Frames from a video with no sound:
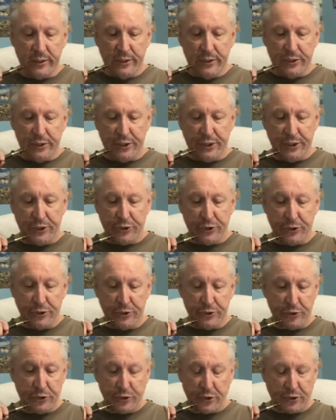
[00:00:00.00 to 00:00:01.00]
She
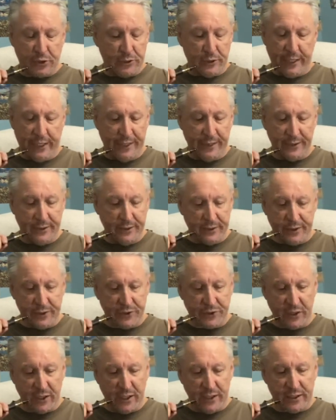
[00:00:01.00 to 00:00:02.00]
shook her head in
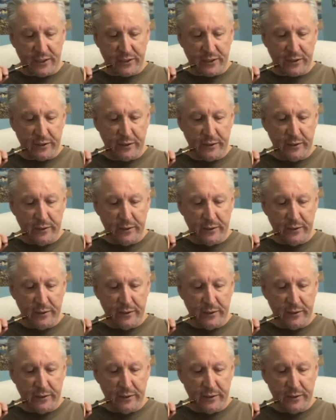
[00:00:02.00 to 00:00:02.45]
disgust.